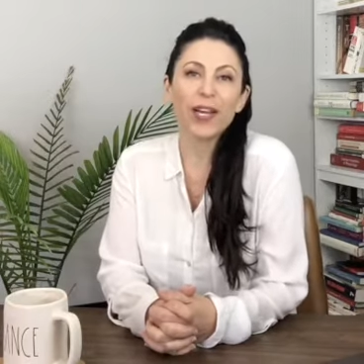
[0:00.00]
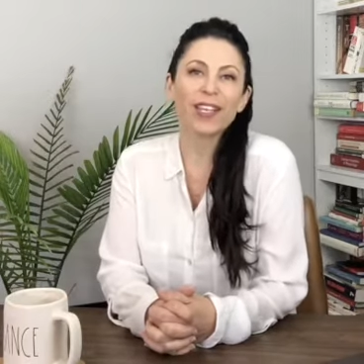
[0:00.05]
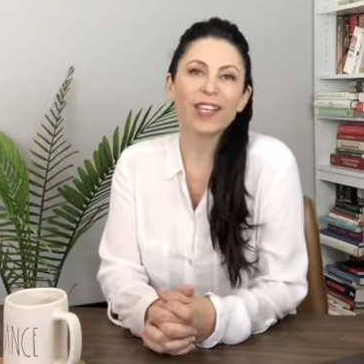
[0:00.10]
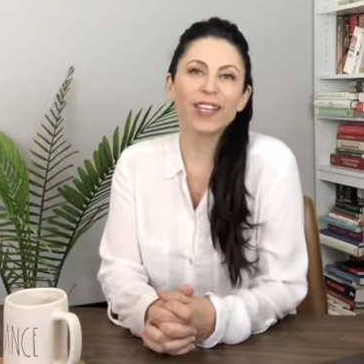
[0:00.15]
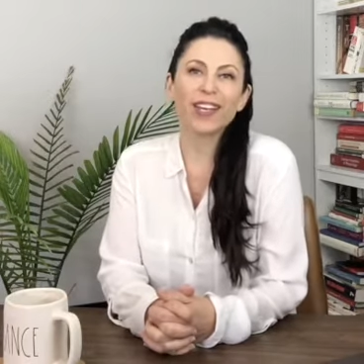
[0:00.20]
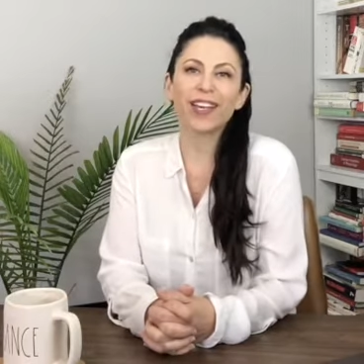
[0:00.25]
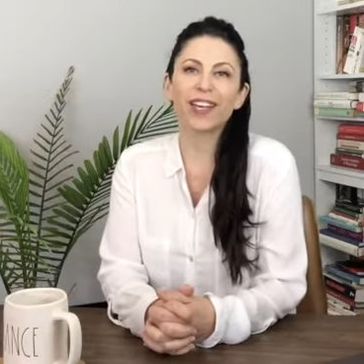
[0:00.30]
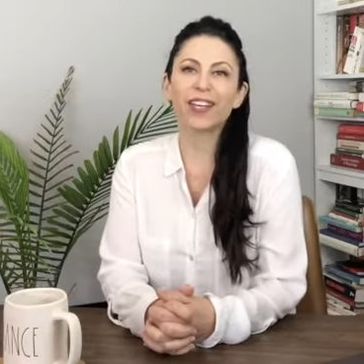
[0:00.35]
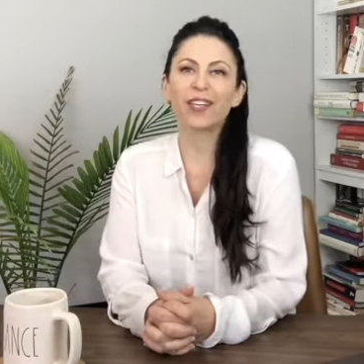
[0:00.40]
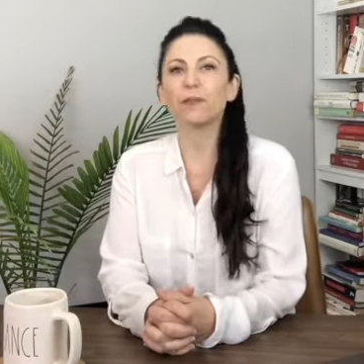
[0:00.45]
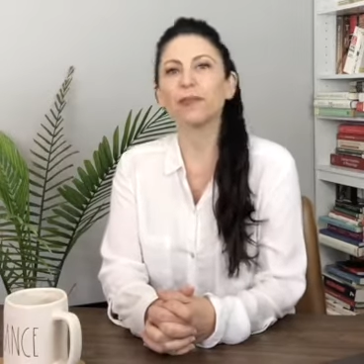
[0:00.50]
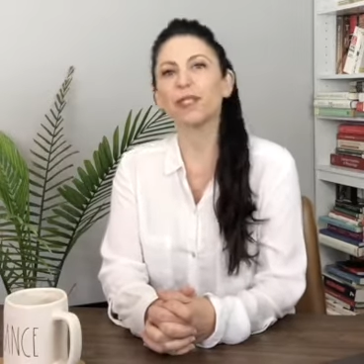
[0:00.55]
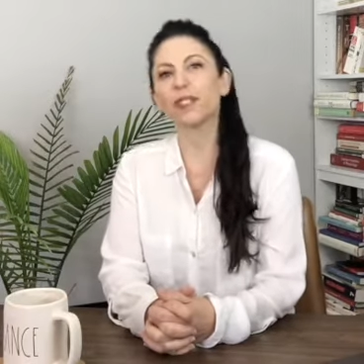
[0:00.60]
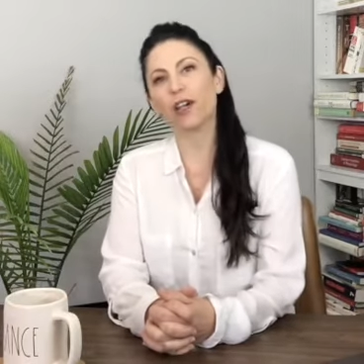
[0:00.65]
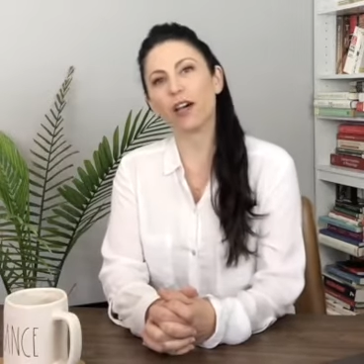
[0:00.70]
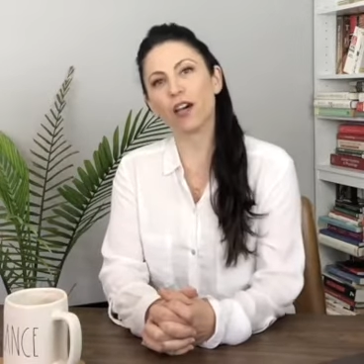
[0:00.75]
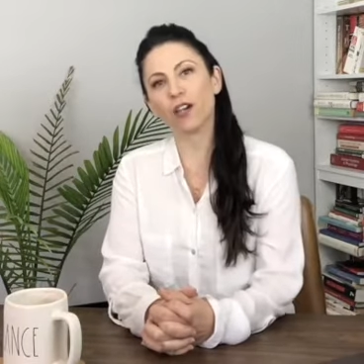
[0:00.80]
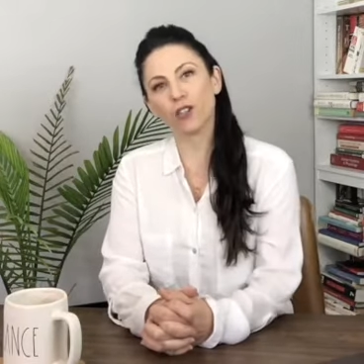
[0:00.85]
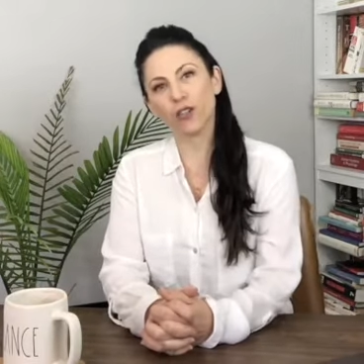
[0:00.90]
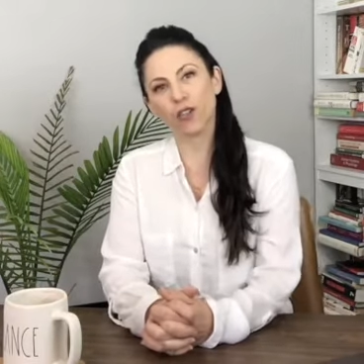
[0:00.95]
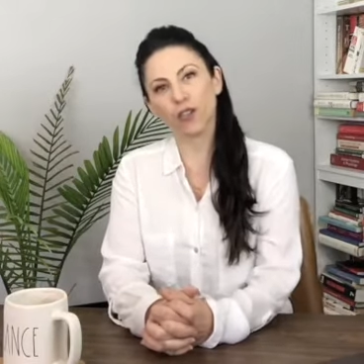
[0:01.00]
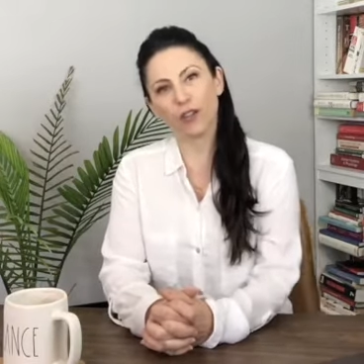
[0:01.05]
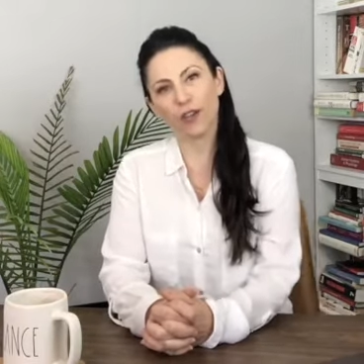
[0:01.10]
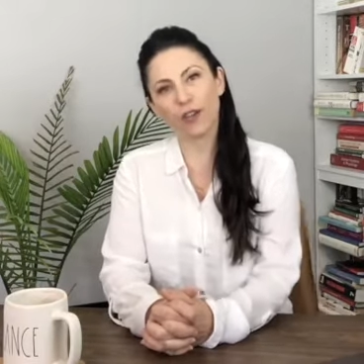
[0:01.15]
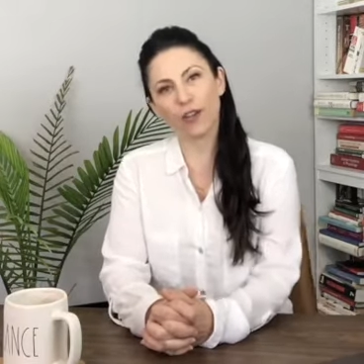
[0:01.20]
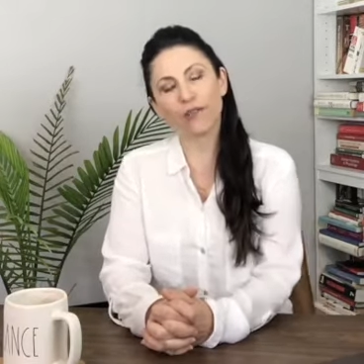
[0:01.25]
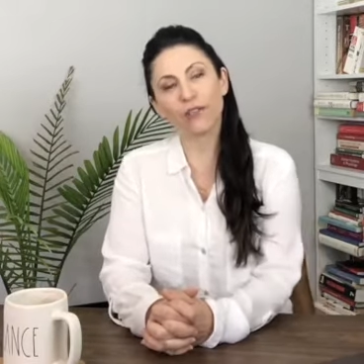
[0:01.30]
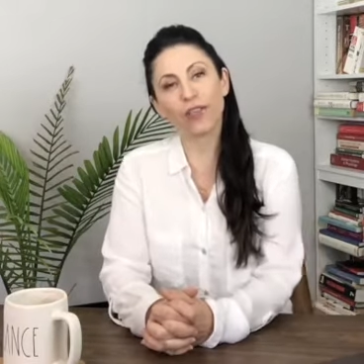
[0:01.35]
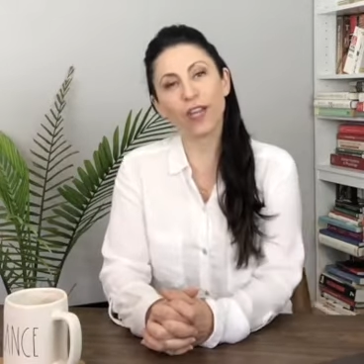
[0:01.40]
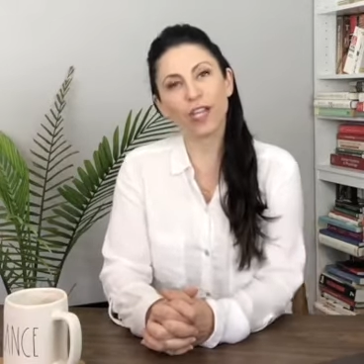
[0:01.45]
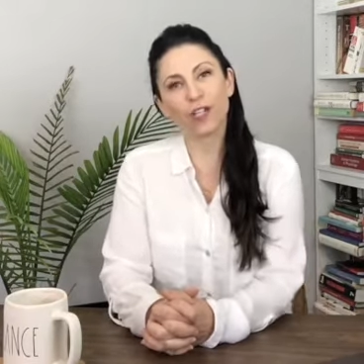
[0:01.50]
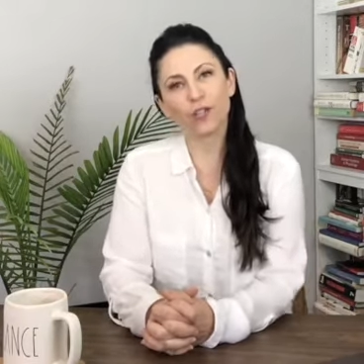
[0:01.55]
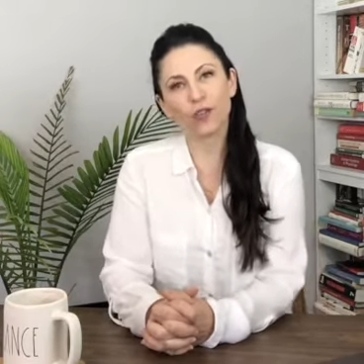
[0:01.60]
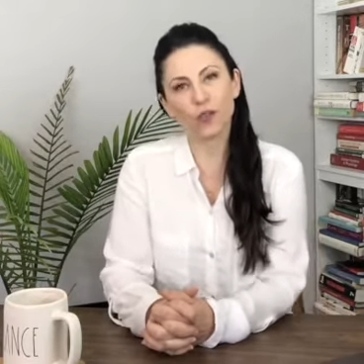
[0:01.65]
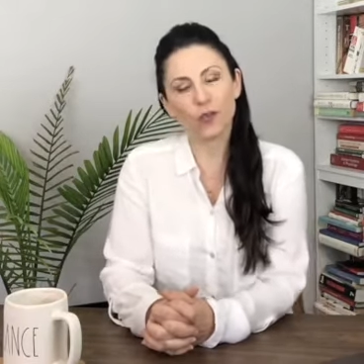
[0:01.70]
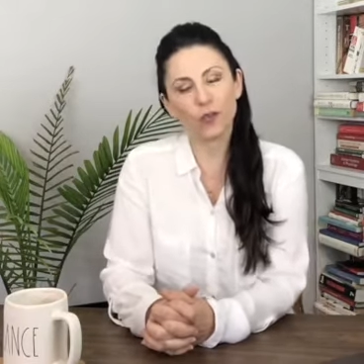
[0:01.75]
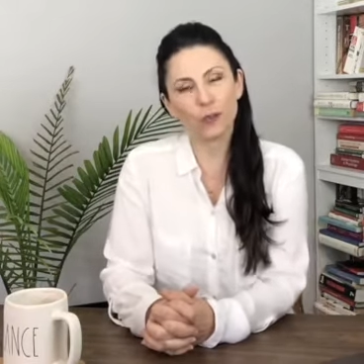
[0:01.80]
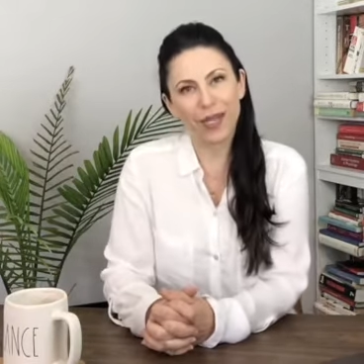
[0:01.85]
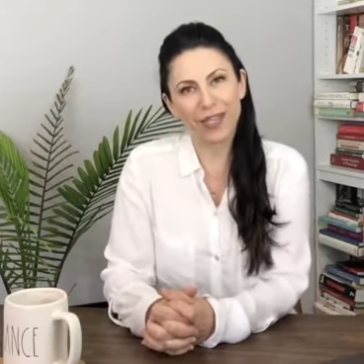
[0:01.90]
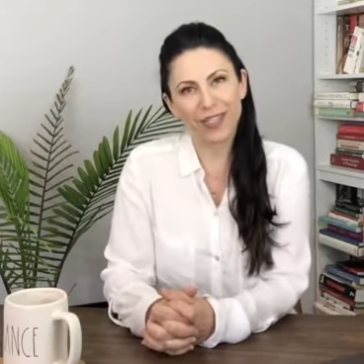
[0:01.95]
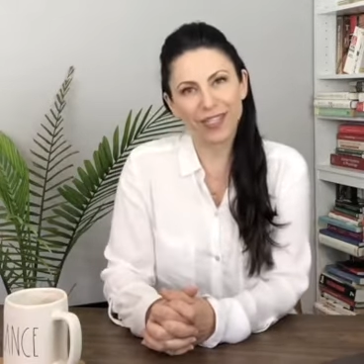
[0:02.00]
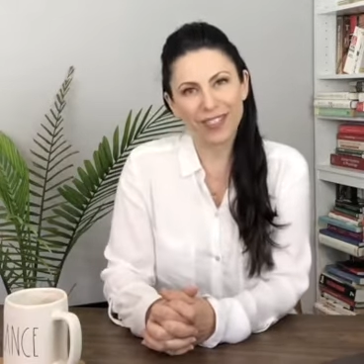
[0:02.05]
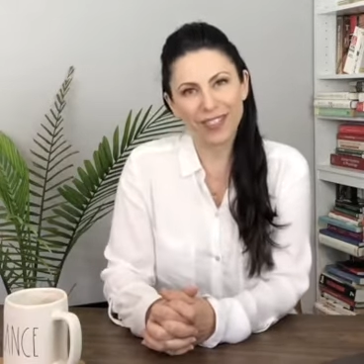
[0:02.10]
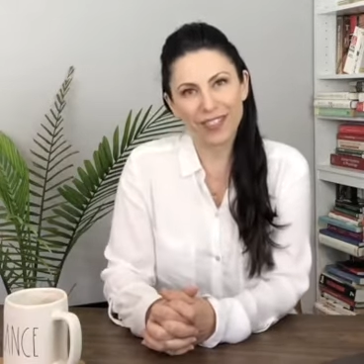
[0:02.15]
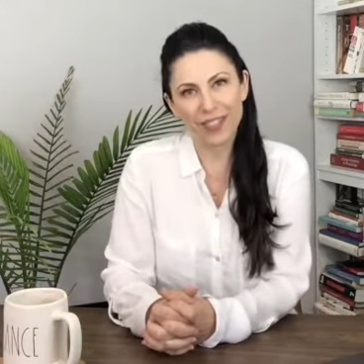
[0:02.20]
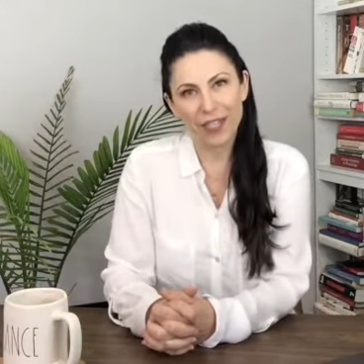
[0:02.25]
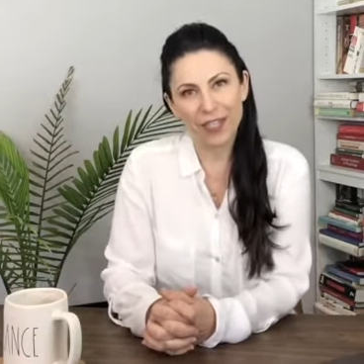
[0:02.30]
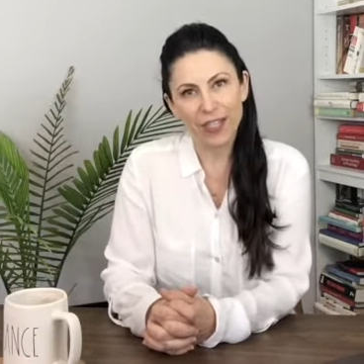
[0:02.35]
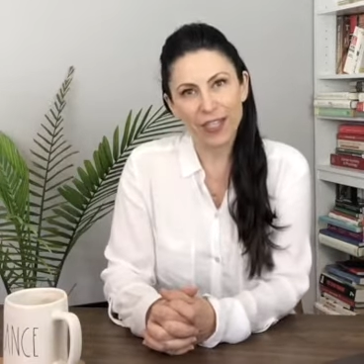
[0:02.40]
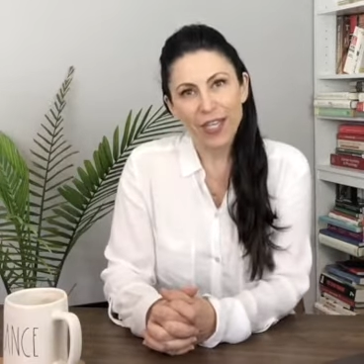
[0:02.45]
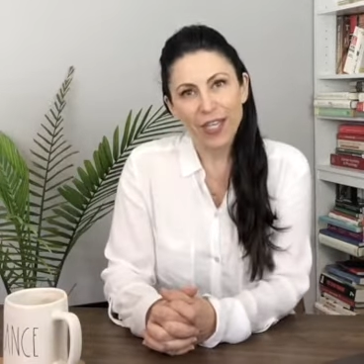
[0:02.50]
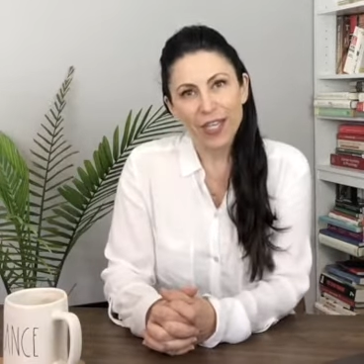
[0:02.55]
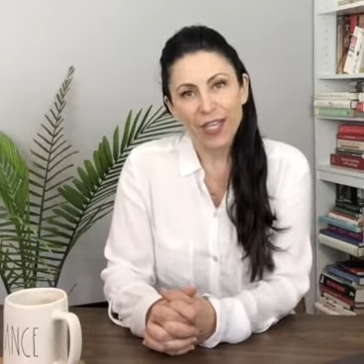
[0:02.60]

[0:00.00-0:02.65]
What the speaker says: and I am a doctor of natural medicine.